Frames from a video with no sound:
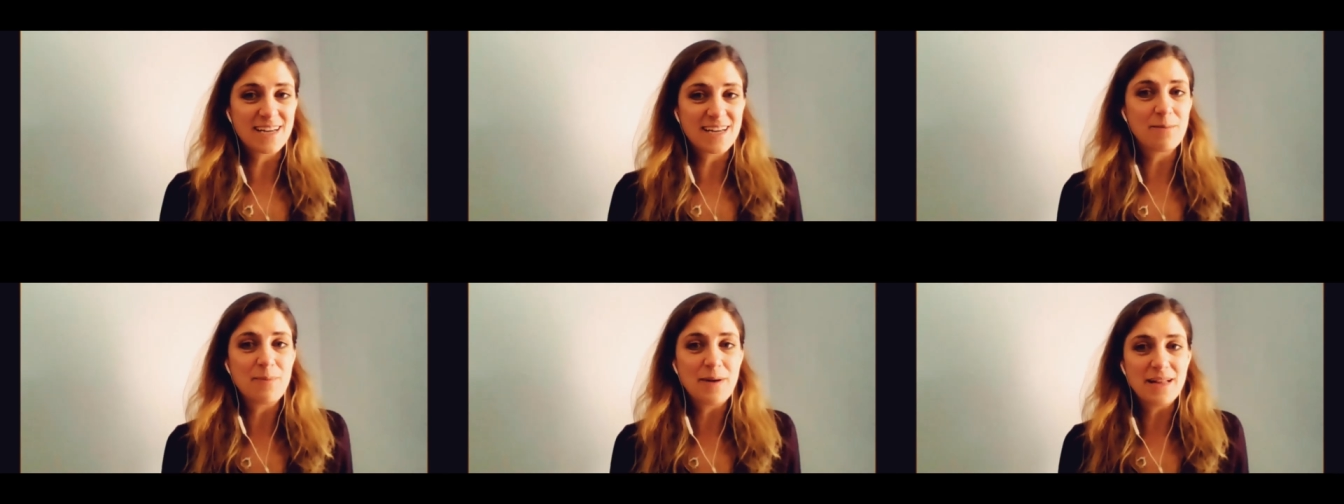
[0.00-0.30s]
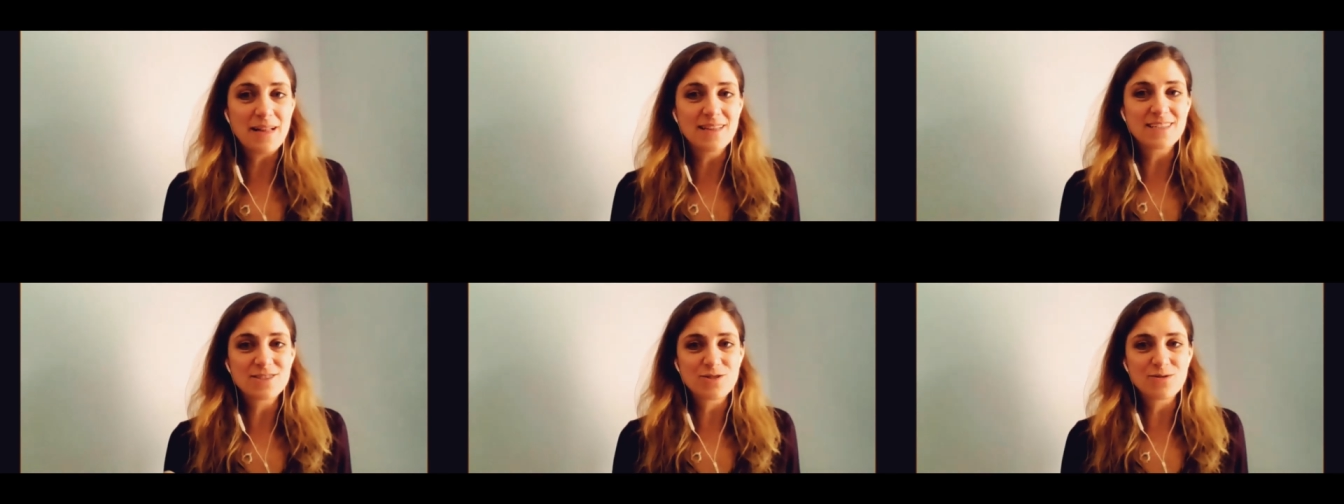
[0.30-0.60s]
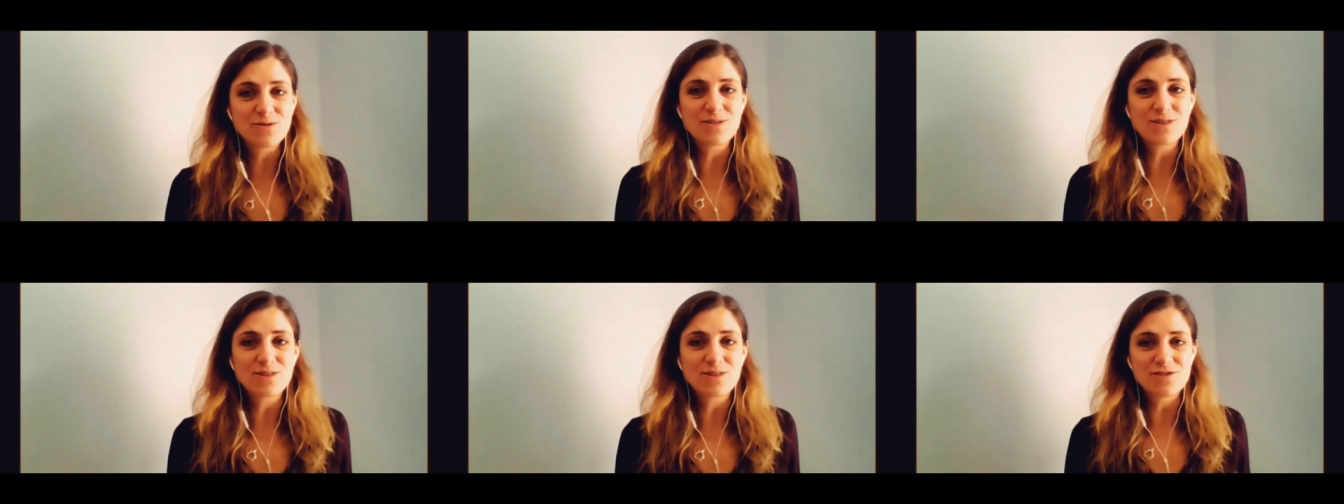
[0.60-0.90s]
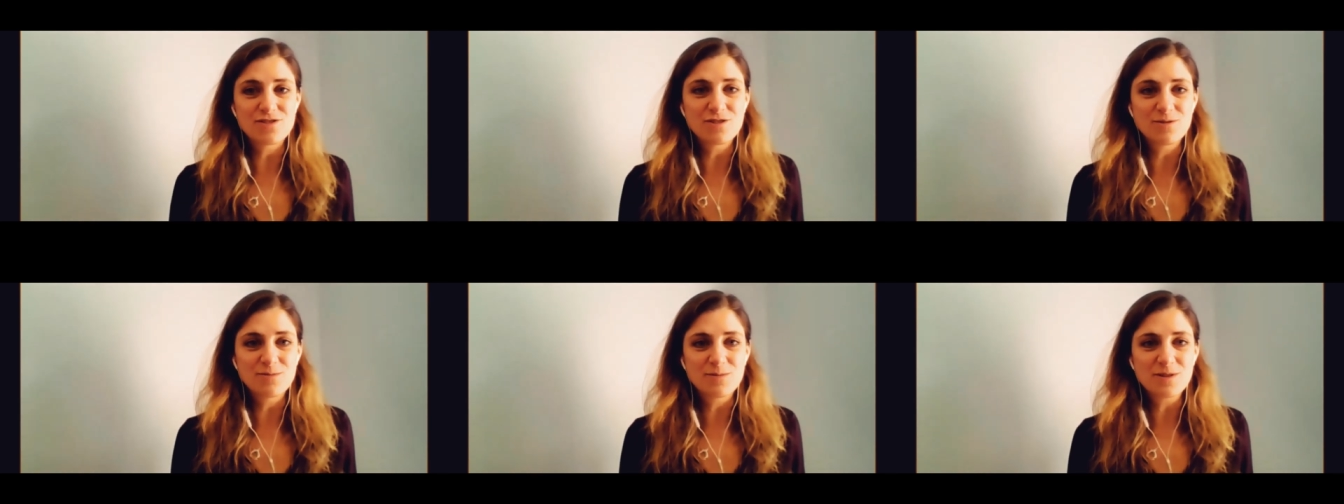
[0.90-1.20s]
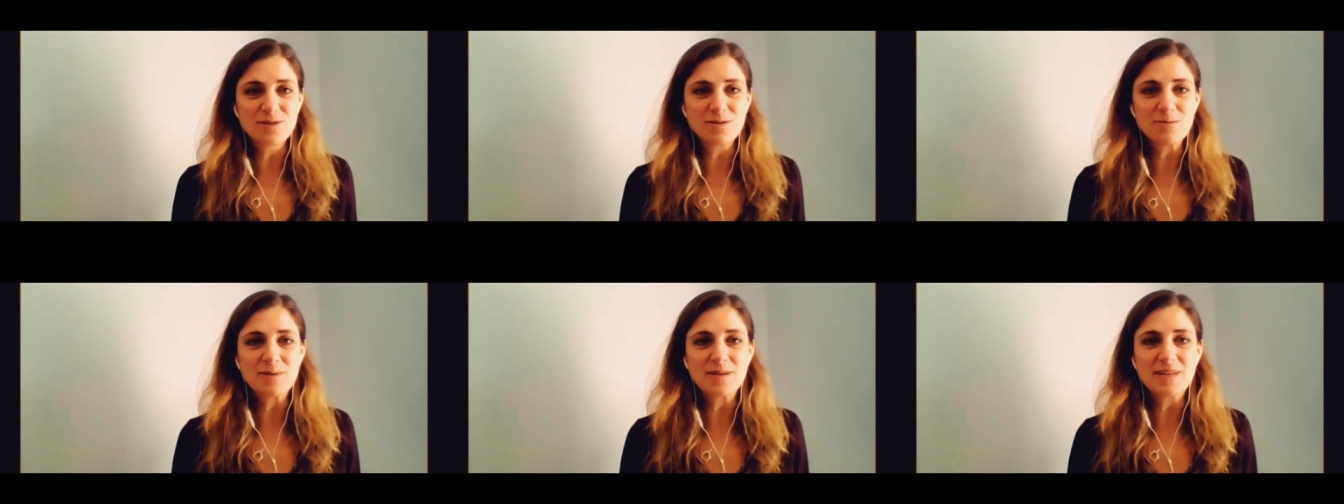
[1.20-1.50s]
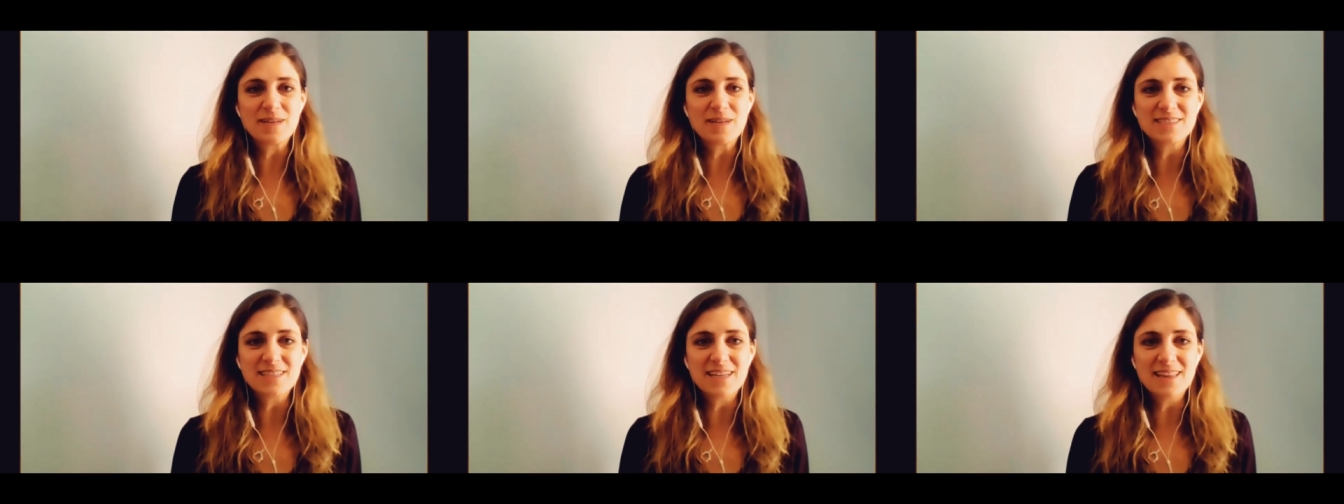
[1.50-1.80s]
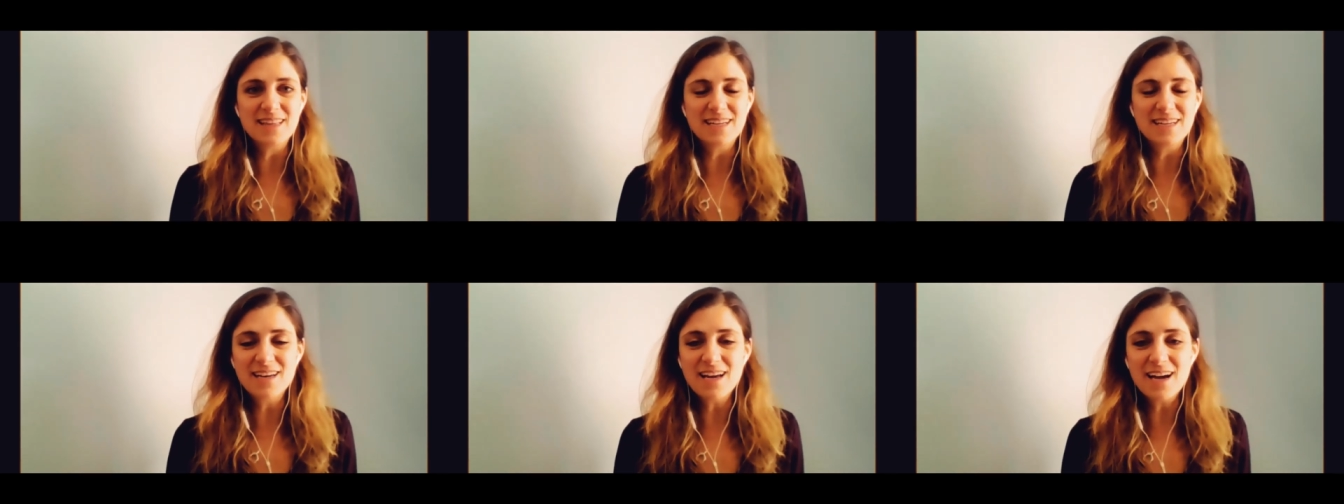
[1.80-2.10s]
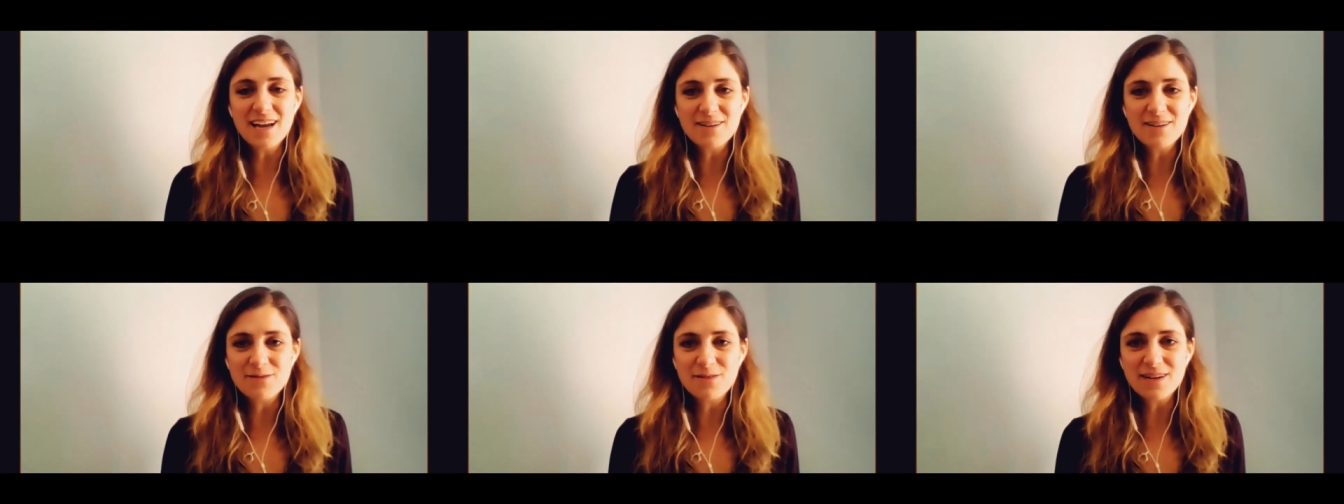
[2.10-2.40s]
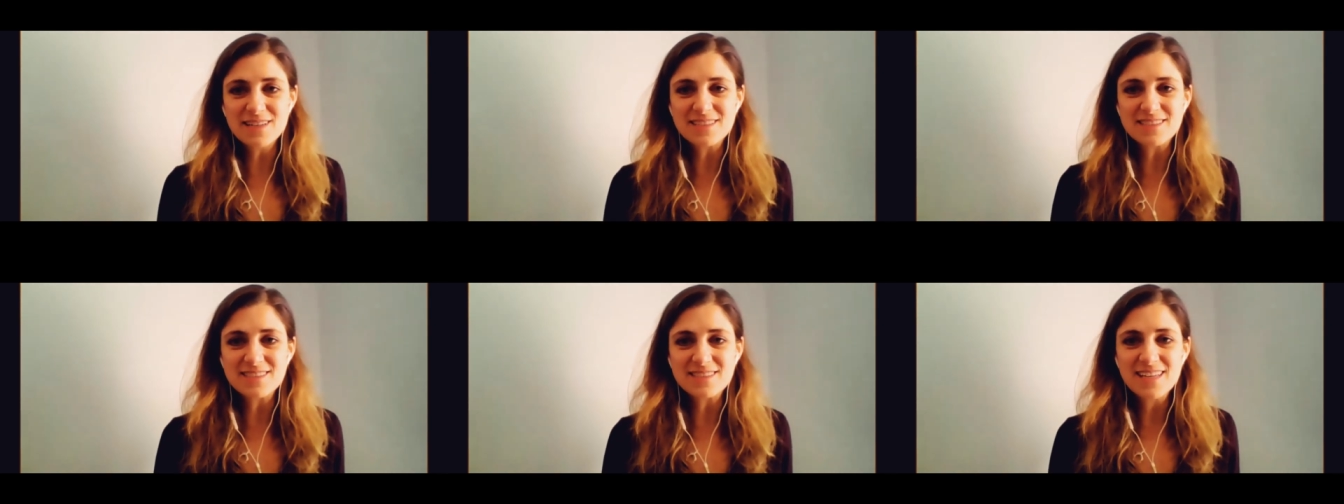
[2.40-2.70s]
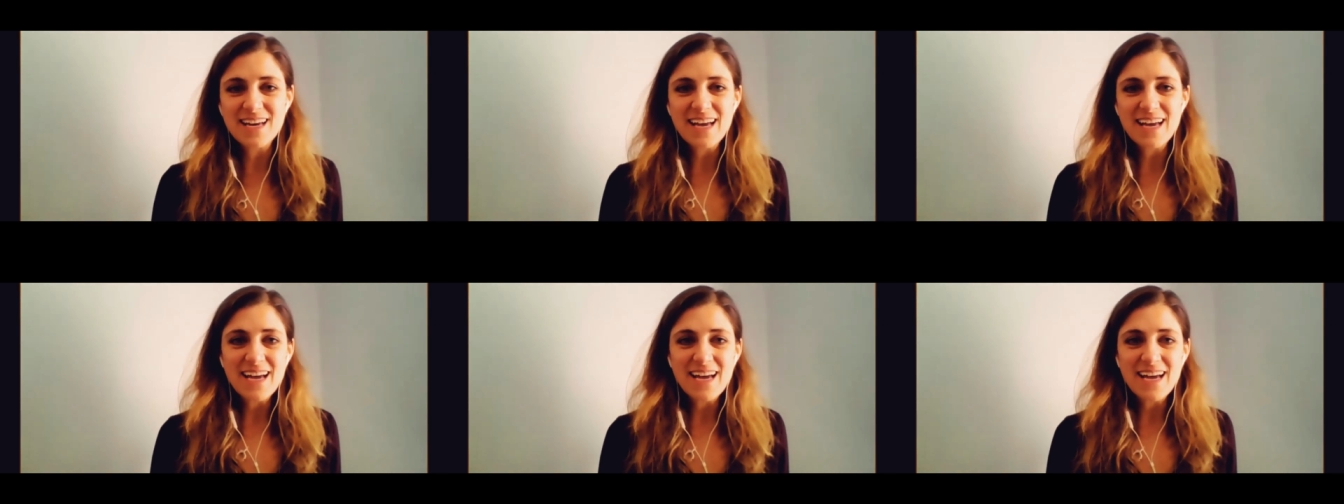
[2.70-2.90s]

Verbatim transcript: compelling to the consumer, because I think none of us,